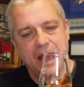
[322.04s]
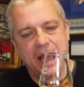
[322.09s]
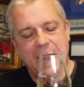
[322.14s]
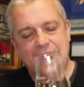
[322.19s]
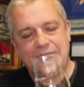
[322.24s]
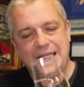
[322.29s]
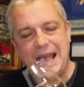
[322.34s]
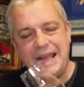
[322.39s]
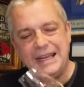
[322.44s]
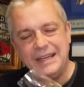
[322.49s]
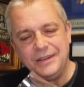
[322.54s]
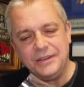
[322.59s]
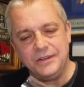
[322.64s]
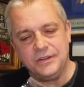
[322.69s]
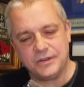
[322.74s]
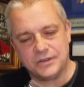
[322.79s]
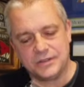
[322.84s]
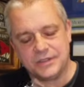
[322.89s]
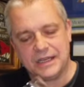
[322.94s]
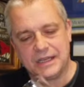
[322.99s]
kind of
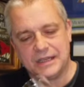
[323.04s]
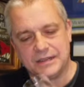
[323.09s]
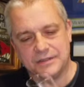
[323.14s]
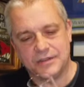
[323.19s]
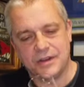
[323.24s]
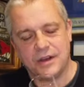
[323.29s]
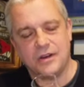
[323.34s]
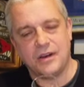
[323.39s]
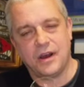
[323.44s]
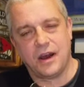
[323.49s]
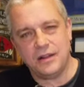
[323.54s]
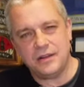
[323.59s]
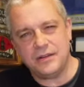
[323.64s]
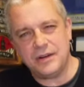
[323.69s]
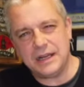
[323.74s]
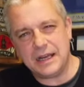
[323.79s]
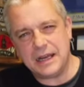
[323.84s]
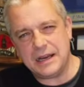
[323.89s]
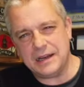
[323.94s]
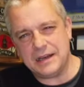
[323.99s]
looks like it's got
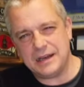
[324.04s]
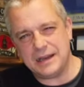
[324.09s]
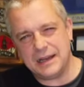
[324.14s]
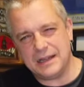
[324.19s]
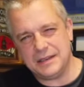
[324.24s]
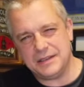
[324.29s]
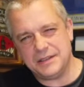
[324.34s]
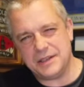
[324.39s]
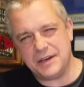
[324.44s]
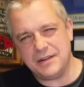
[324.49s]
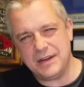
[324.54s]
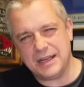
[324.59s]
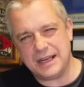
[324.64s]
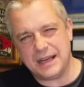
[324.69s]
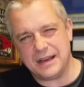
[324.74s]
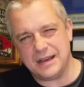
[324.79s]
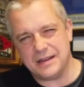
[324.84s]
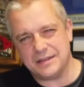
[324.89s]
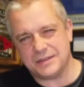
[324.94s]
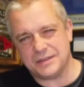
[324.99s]
colouring in it, and sherry
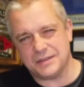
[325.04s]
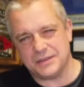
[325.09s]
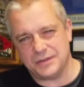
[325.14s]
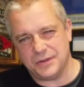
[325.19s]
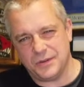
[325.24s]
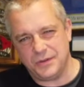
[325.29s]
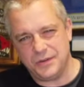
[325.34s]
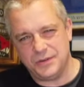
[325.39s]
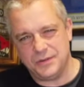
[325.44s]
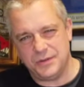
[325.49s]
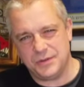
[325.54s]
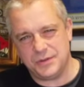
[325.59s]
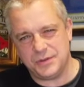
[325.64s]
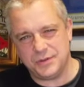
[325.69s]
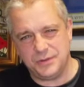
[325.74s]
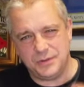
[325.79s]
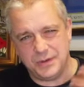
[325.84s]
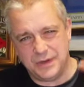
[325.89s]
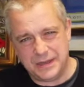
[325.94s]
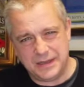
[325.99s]
casks,
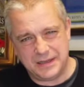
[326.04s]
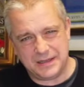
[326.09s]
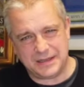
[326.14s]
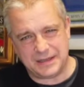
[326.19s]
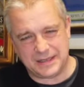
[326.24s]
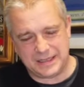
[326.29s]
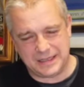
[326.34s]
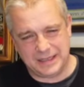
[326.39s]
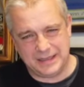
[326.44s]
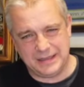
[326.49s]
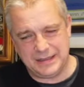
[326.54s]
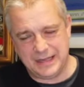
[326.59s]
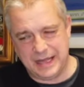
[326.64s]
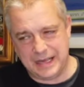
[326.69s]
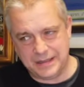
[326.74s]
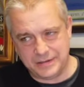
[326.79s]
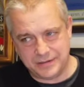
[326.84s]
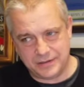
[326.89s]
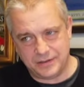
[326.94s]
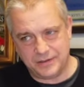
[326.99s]
Oloroso,
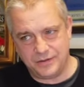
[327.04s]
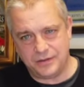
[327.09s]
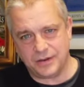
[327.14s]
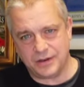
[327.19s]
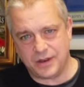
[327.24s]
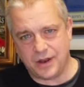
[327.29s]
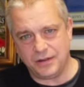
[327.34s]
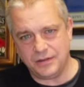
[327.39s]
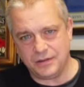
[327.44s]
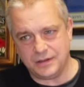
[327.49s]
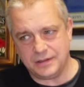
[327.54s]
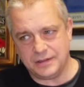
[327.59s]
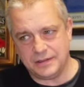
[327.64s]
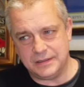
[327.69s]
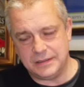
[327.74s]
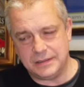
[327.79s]
lends a lot of colour.